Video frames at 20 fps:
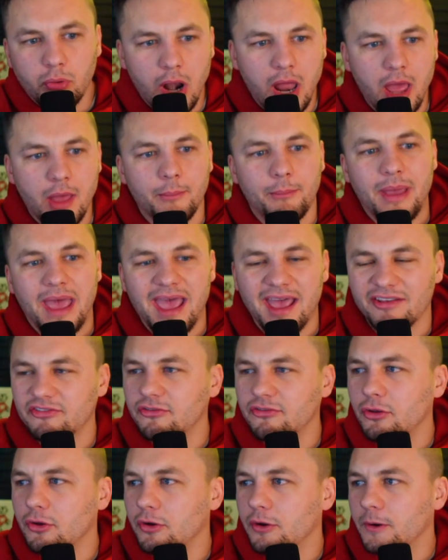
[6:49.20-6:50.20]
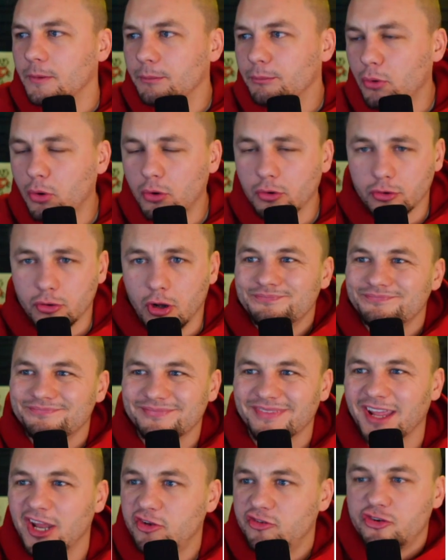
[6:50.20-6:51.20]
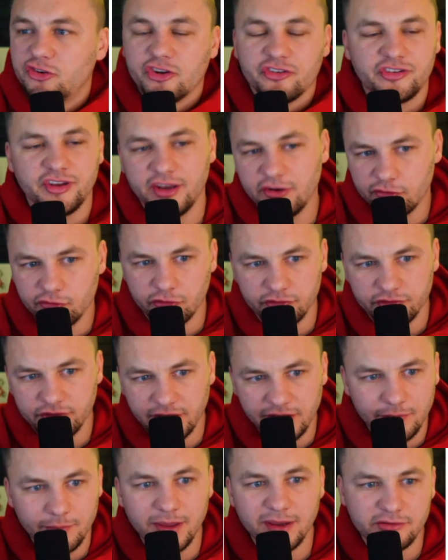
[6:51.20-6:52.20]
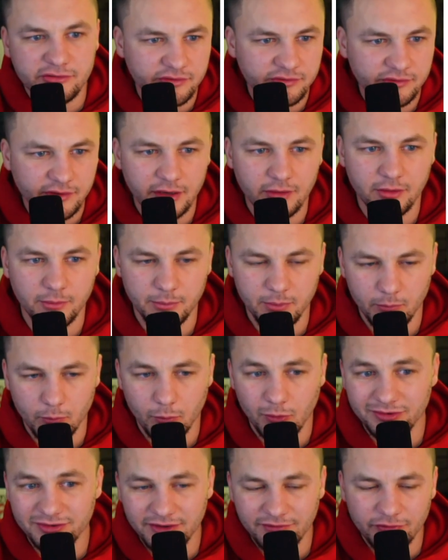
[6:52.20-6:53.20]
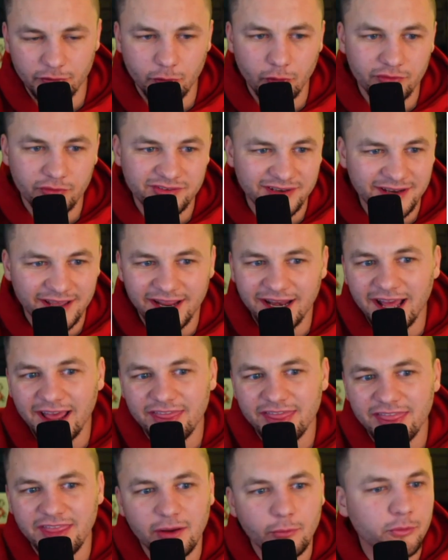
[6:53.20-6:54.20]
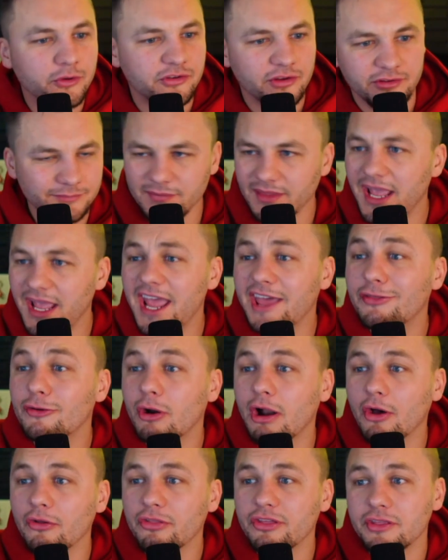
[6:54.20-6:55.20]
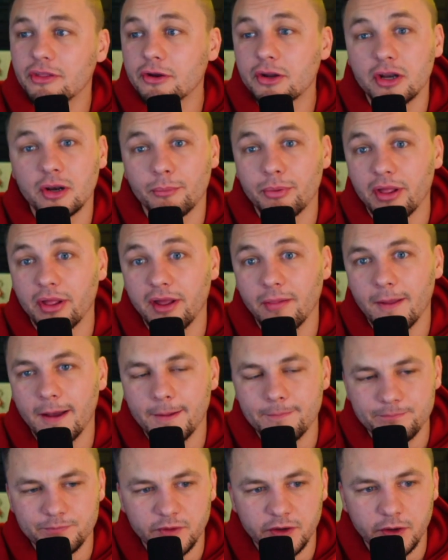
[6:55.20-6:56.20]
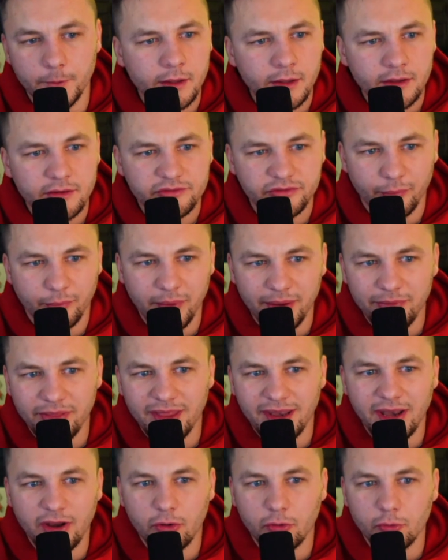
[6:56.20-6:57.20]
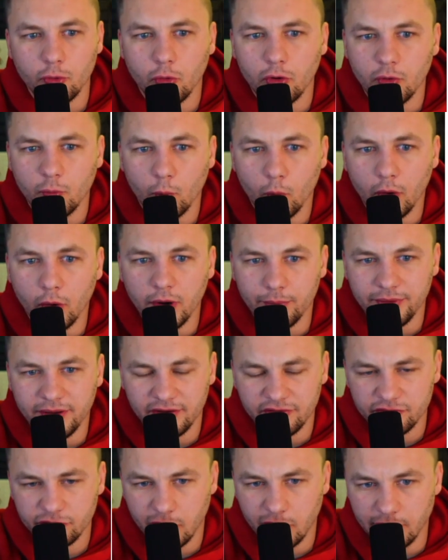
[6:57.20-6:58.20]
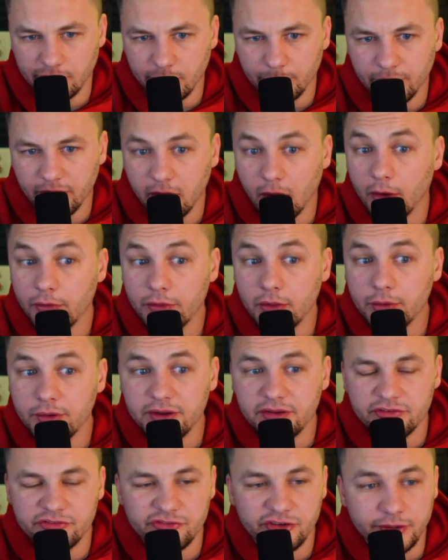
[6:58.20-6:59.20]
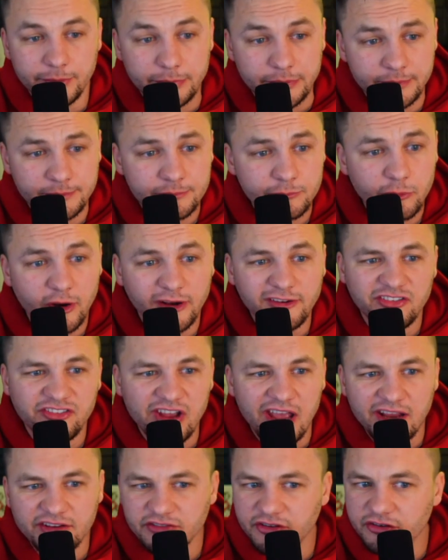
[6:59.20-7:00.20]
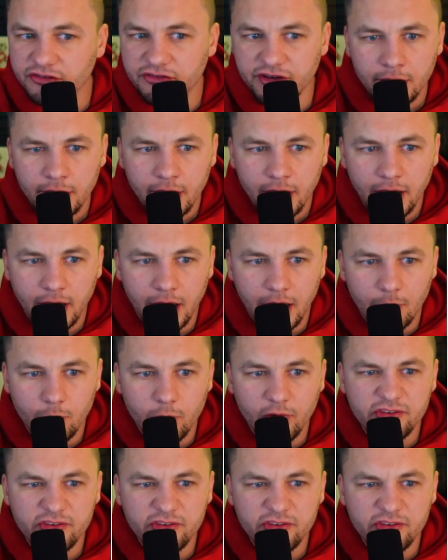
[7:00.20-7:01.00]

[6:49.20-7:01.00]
pass their protocol. It's just interesting. It makes the slate a little bit more difficult tonight. I think we just, hey, they're healthy, they're going to play a lot, you know? So maybe then Aaron Gordon wouldn't be as strong of a play, although he is cheap. Reggie Jackson, cheap. Reggie